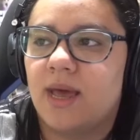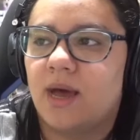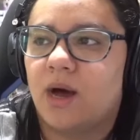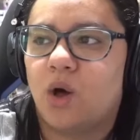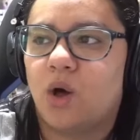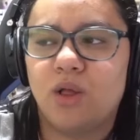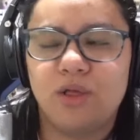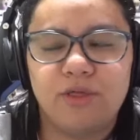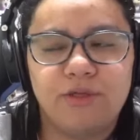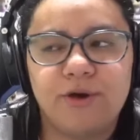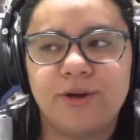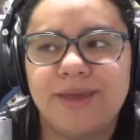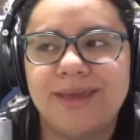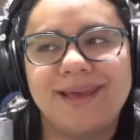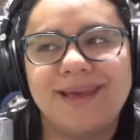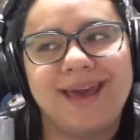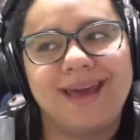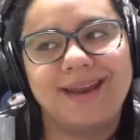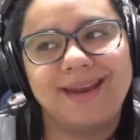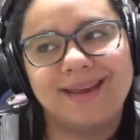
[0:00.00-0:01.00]
Although he
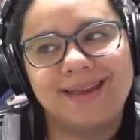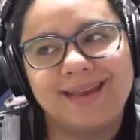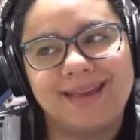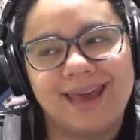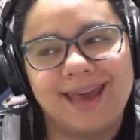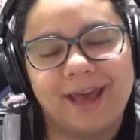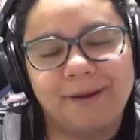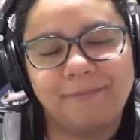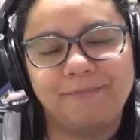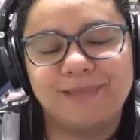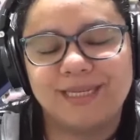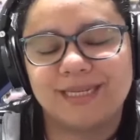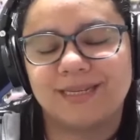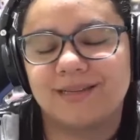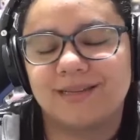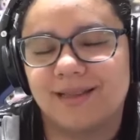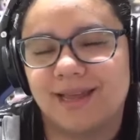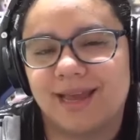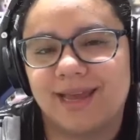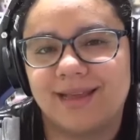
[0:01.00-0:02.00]
kind of kept,
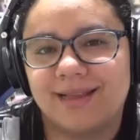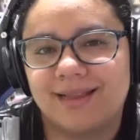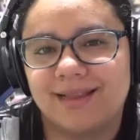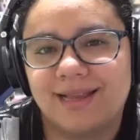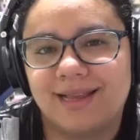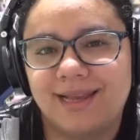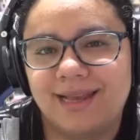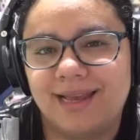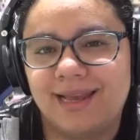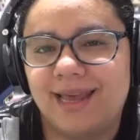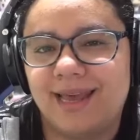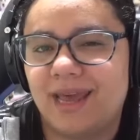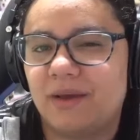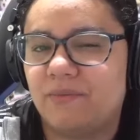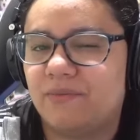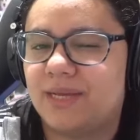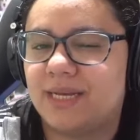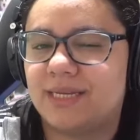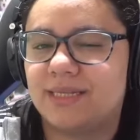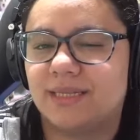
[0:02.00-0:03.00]
like, he gave
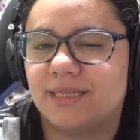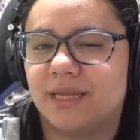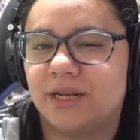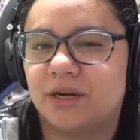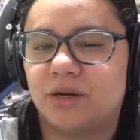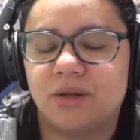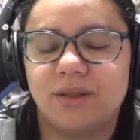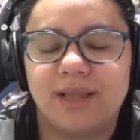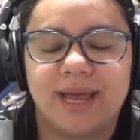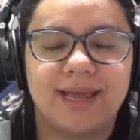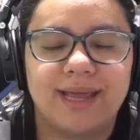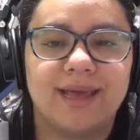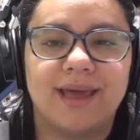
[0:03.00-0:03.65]
this little, like,